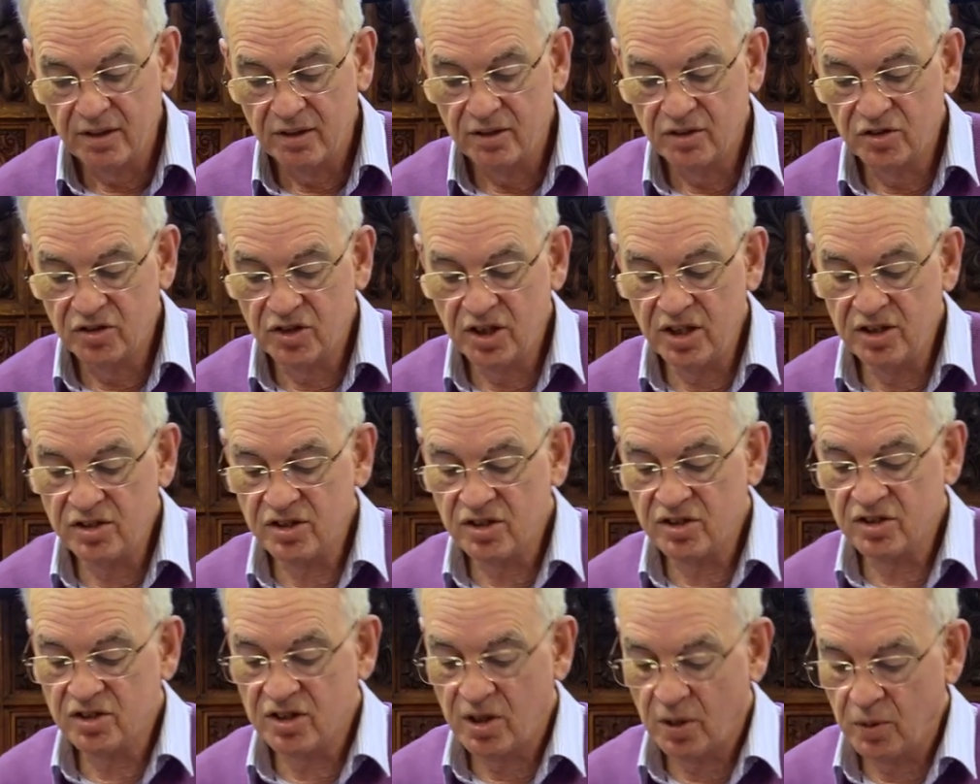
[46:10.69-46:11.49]

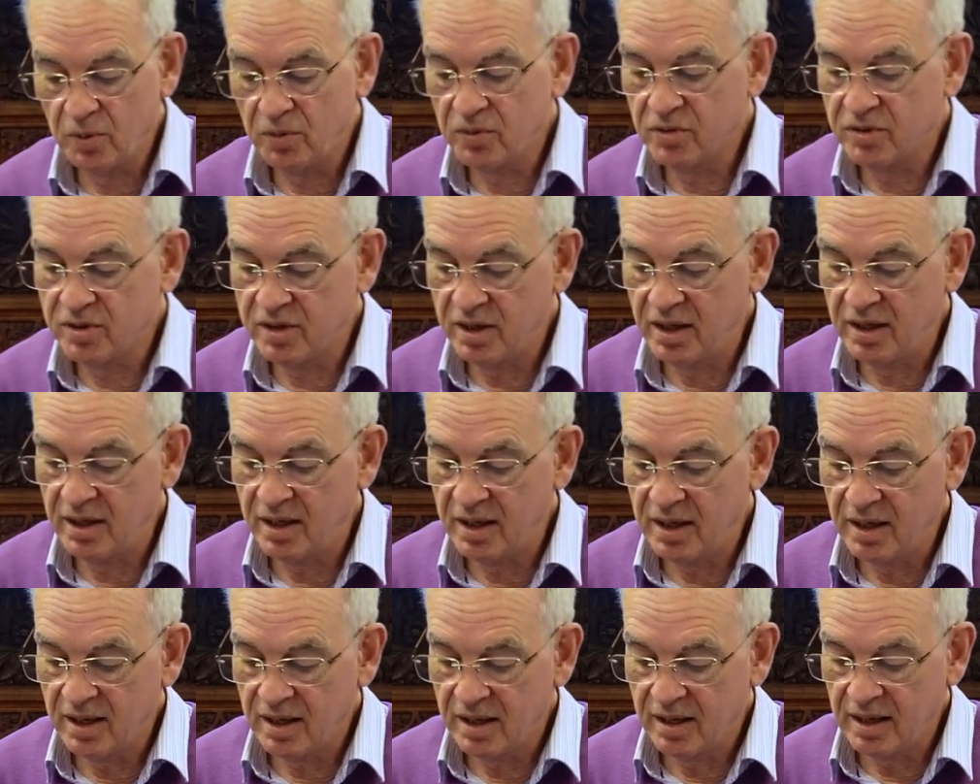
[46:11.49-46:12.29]
Jesus told
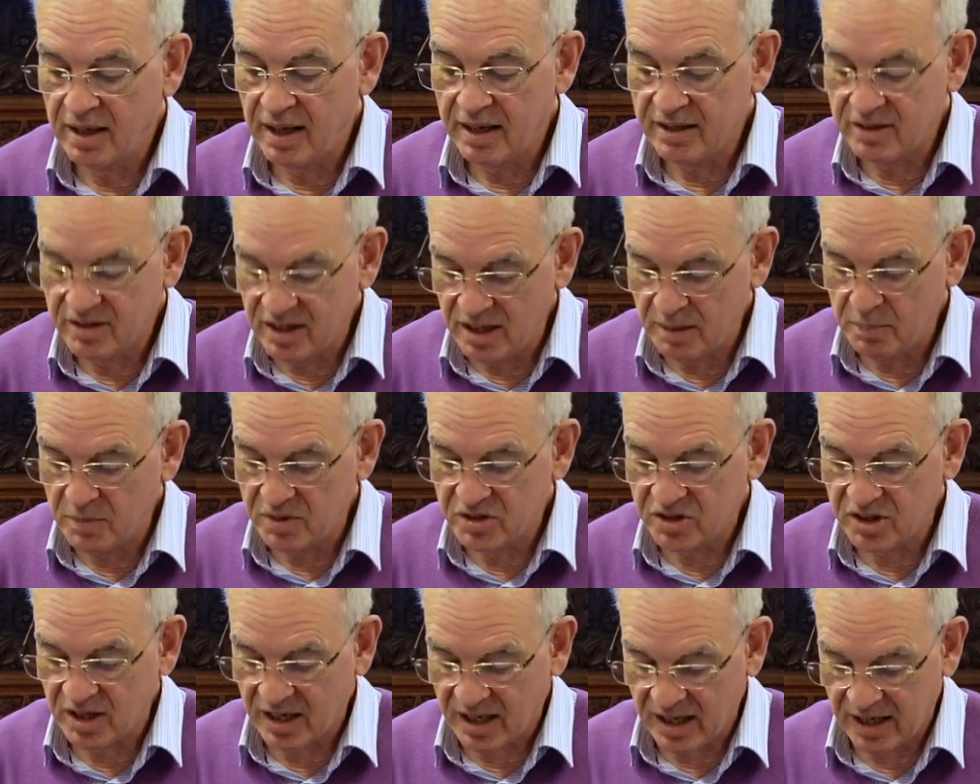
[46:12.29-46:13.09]
the demons
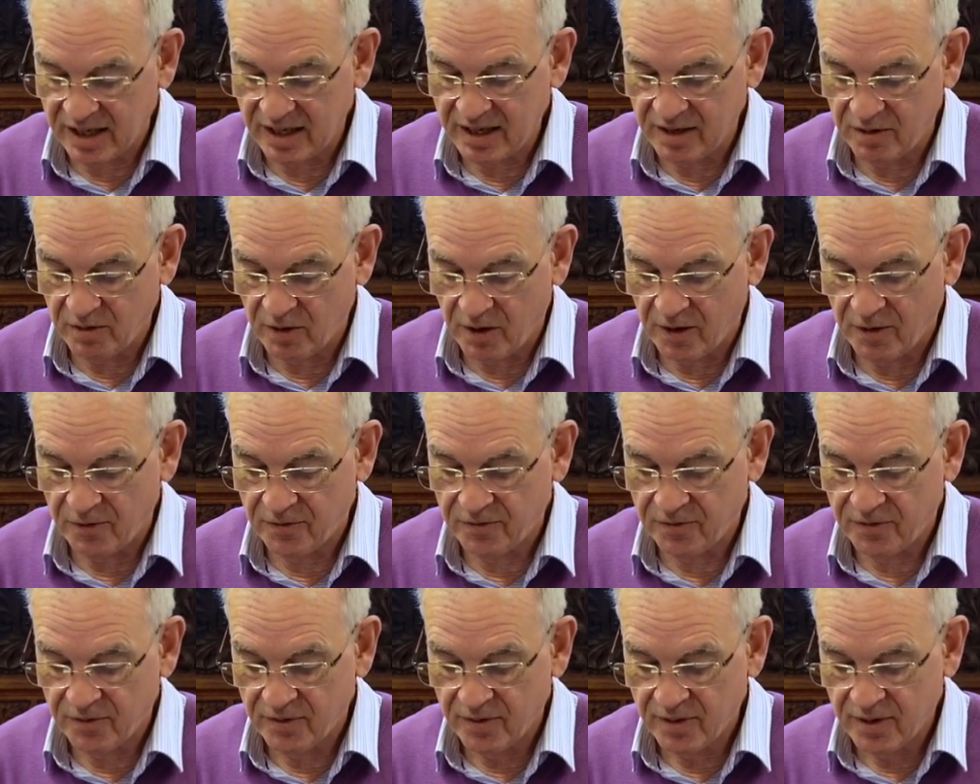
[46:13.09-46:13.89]
to clear
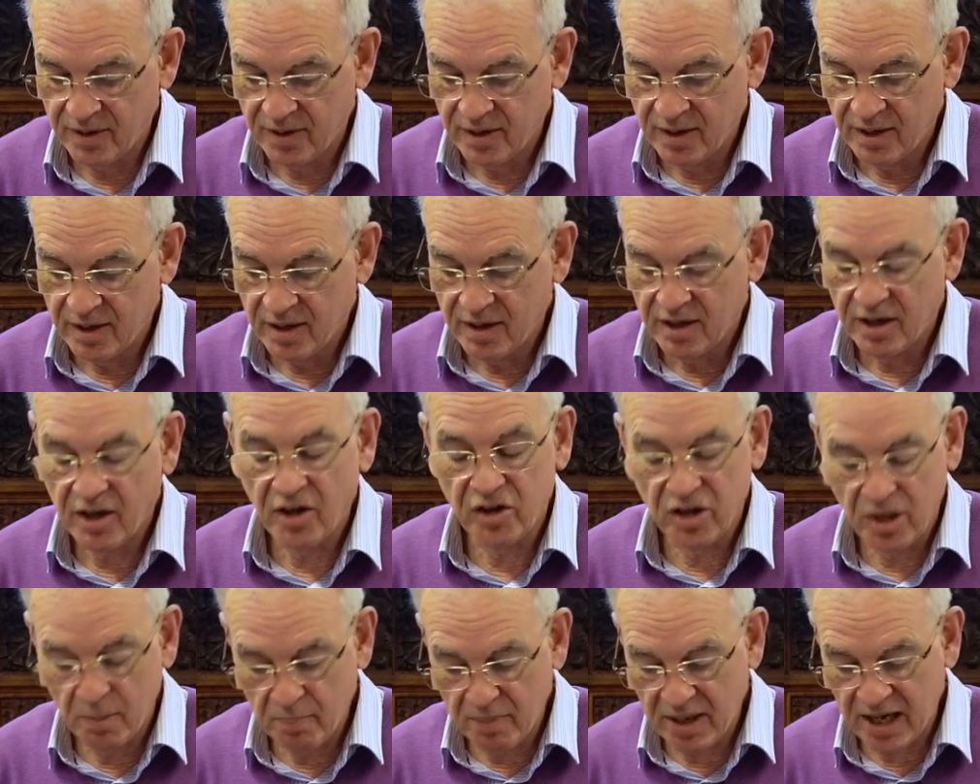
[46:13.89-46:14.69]
off,
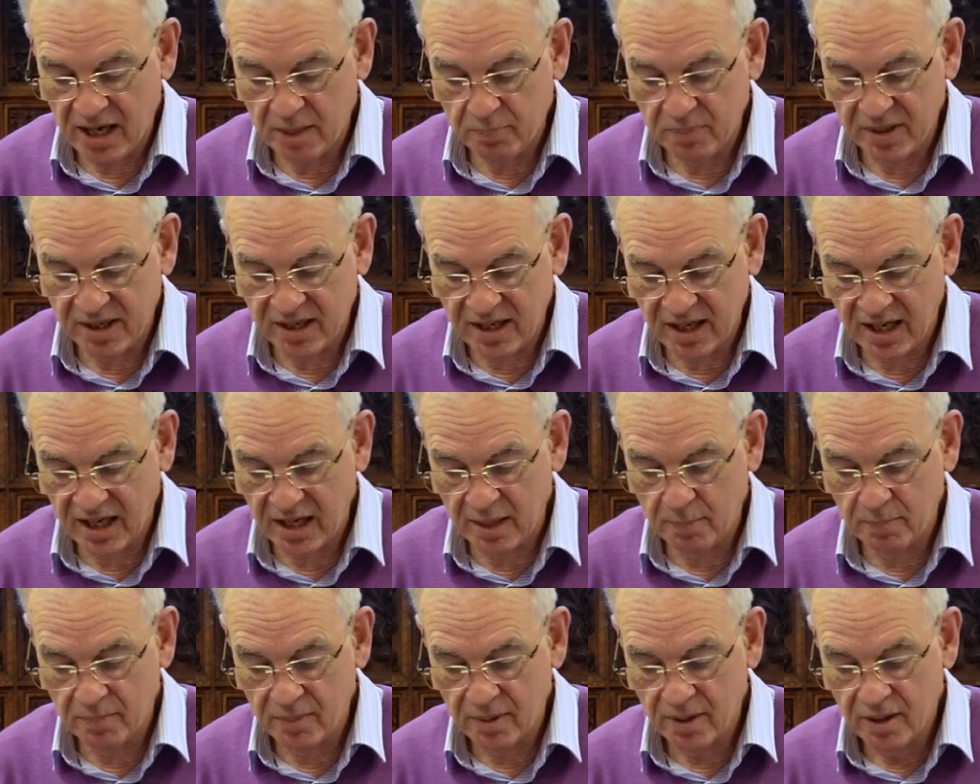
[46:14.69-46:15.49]
and the man
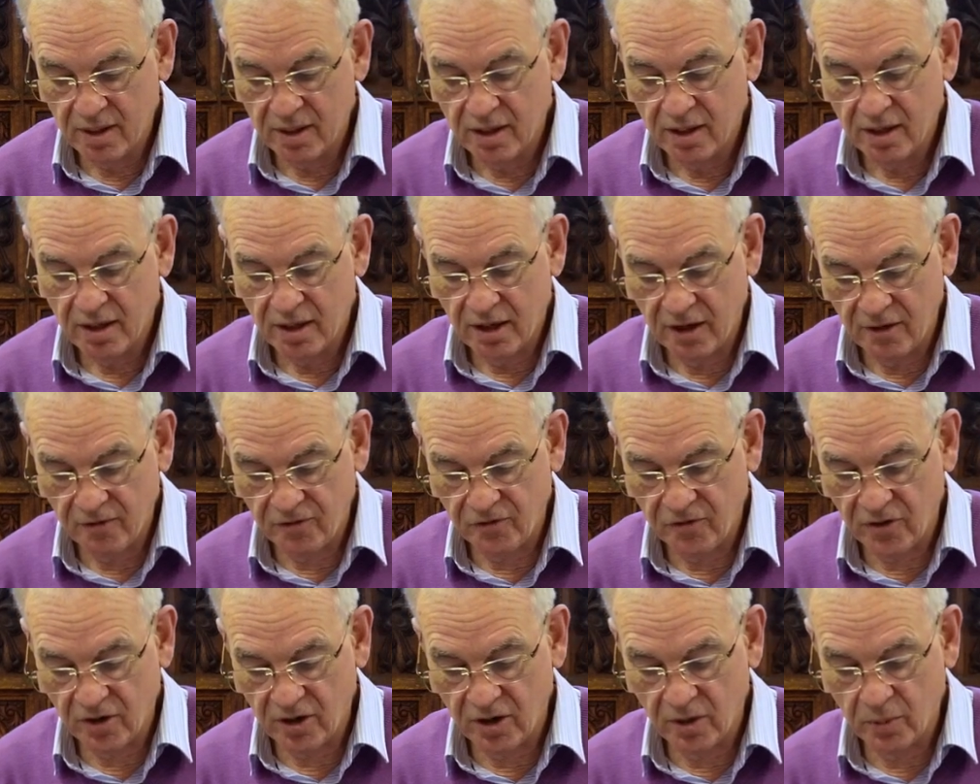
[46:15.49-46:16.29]
became a
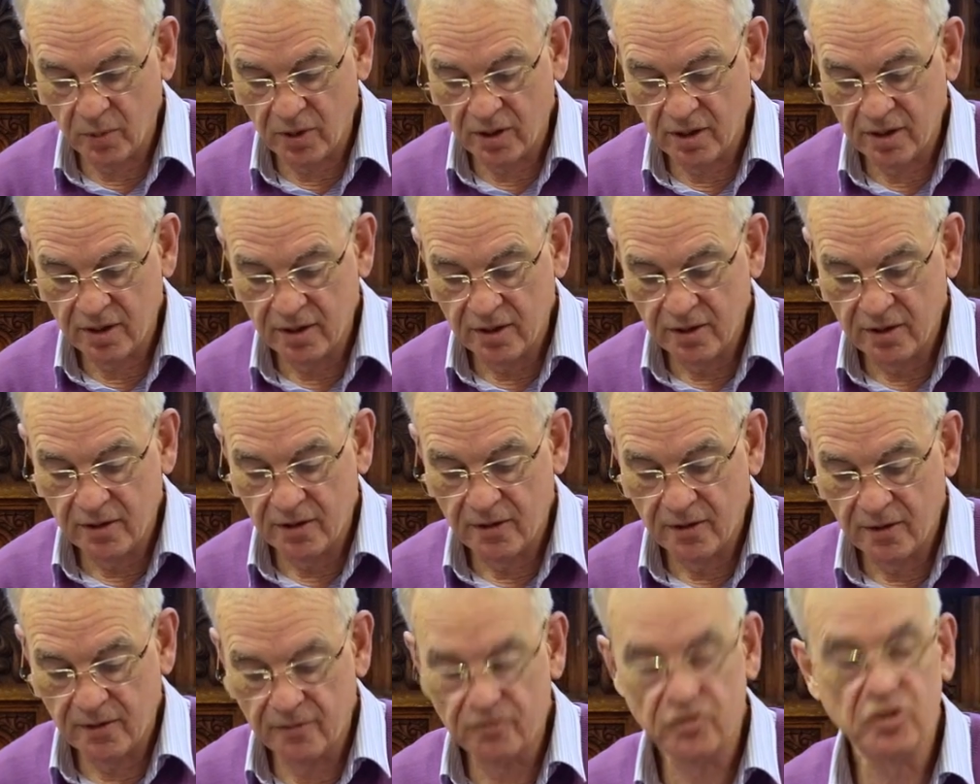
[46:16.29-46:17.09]
follower
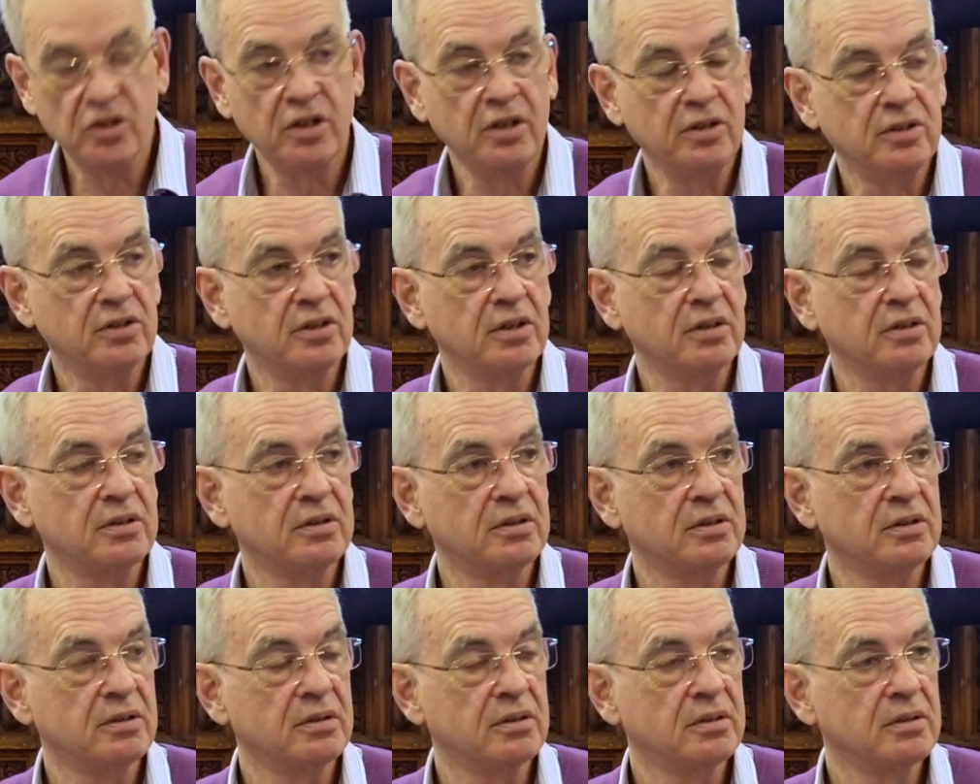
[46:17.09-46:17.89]
of
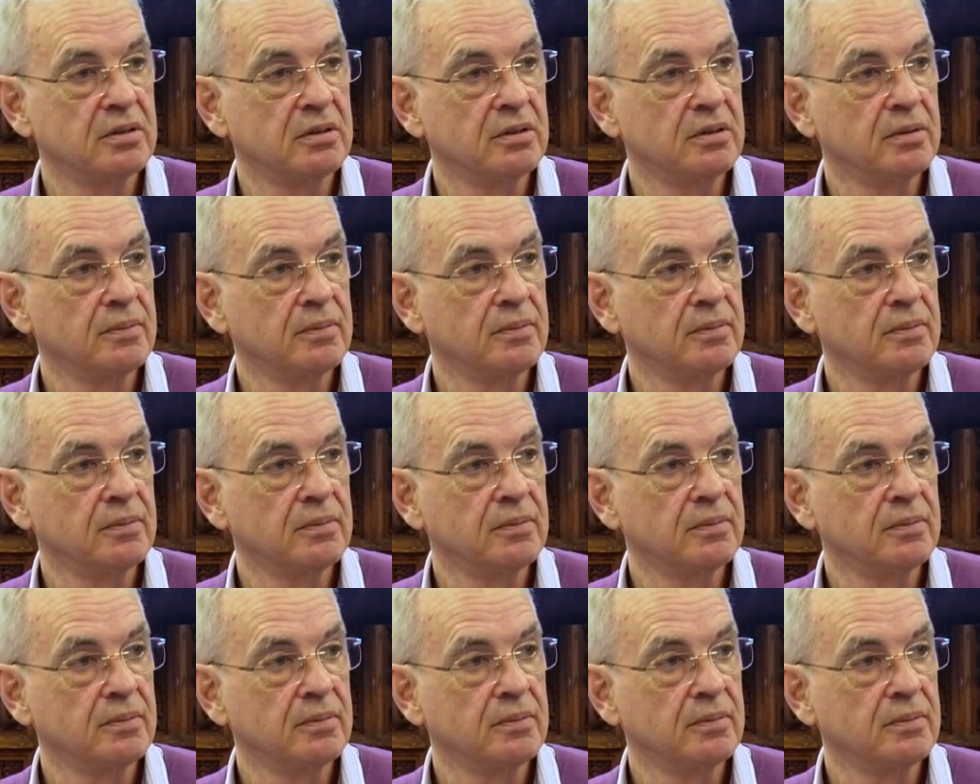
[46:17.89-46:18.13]
Jesus.